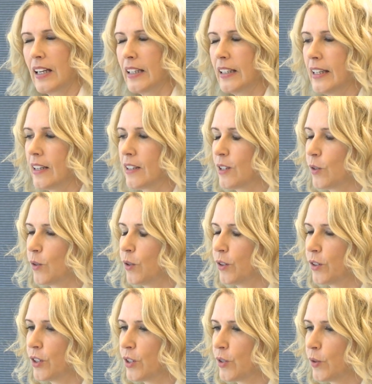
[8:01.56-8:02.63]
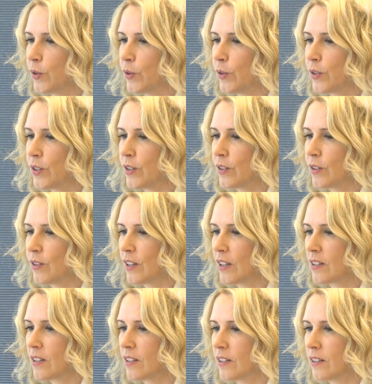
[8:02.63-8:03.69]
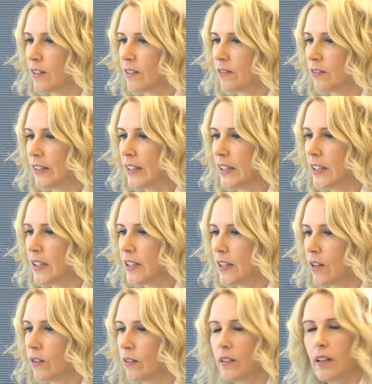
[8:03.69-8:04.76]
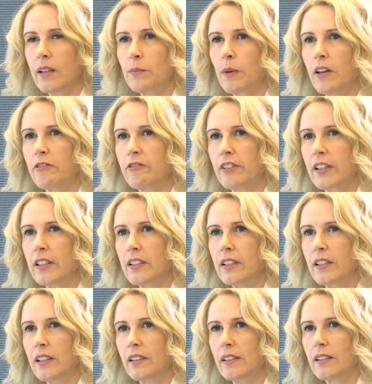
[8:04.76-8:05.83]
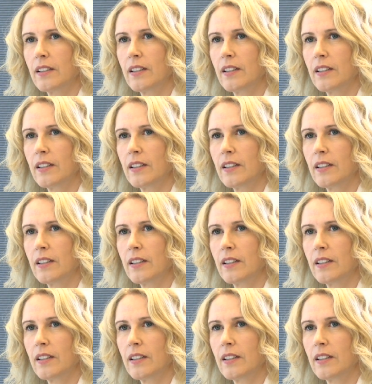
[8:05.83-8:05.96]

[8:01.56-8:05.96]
Yeah, so cortisol doesn't really sound like my friend here.